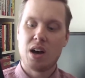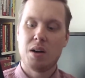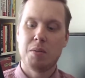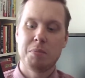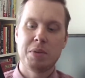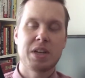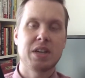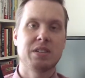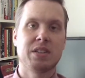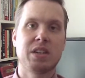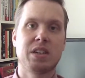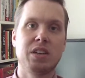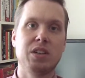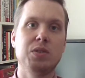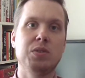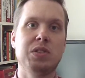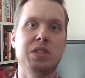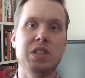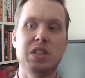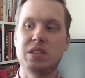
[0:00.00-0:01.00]
because I can
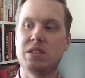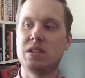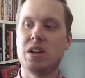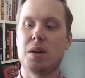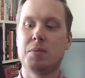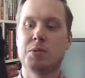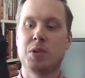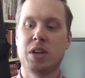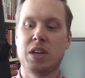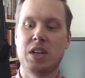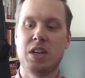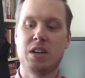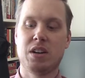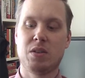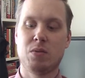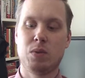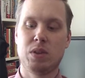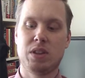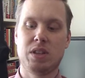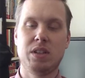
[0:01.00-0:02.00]
use these knobs right here,
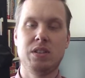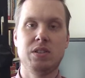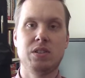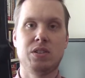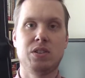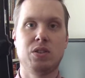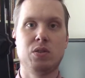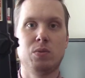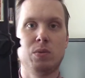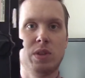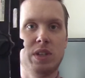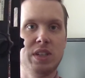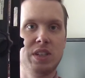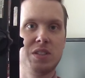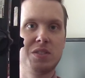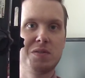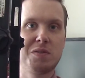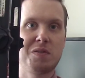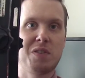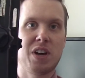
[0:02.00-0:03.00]
and what these will do
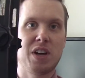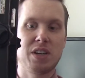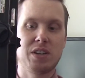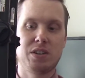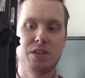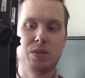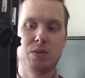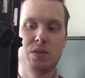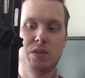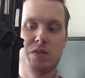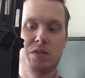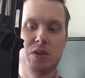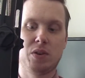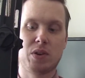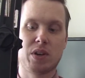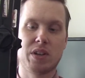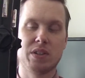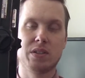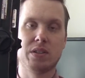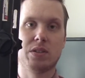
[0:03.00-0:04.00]
is fine-tune the
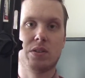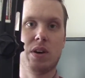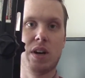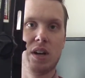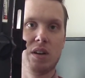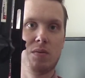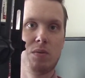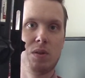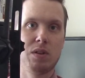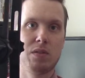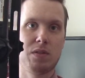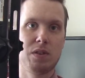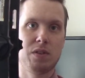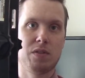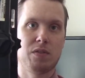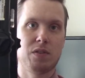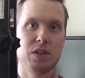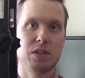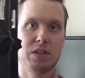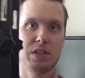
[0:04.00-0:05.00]
focus. And so I have one for the
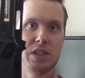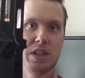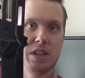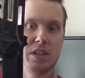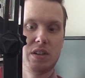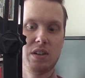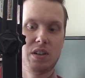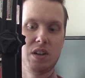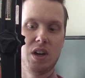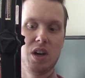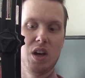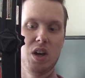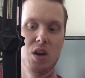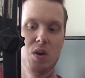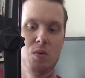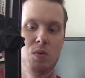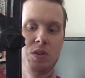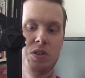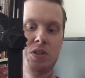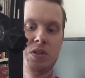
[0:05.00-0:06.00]
front standard,
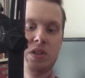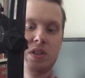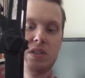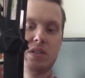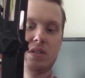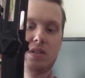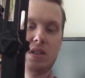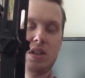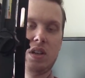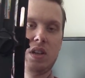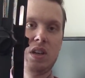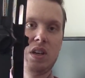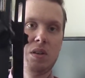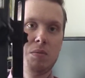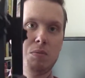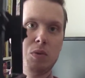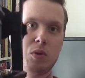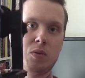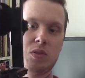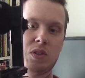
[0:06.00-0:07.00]
which you can see it
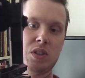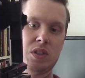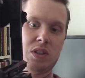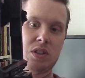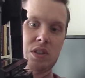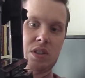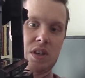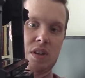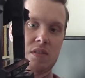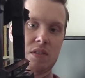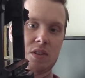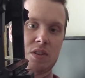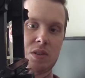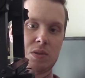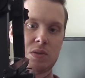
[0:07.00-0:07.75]
moves it just ever so